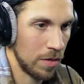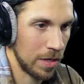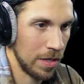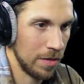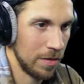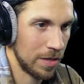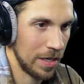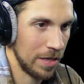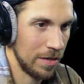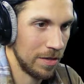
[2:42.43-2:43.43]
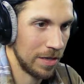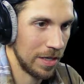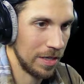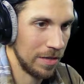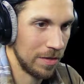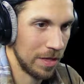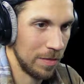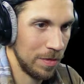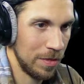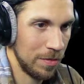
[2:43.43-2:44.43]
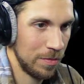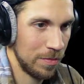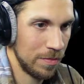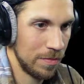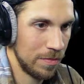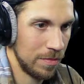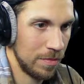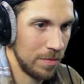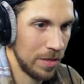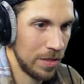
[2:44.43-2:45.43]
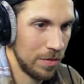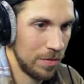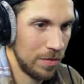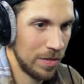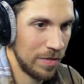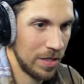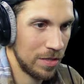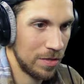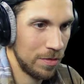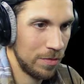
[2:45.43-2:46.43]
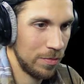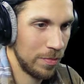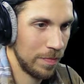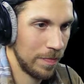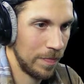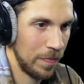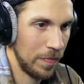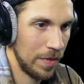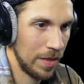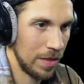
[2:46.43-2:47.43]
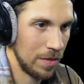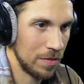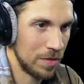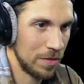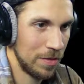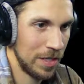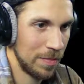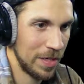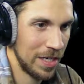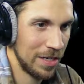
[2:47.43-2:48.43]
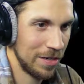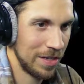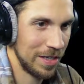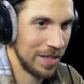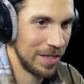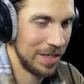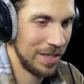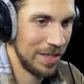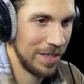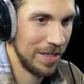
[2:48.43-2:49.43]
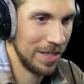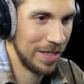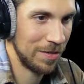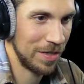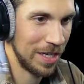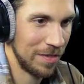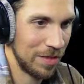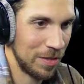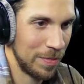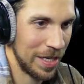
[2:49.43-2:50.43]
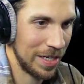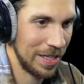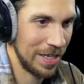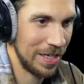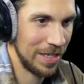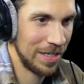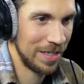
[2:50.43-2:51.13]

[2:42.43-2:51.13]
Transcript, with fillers: Okay, okay, okay, okay. We cool, we cool. Everything's cool. Don't screw it up now. I don't want to have to go back to that.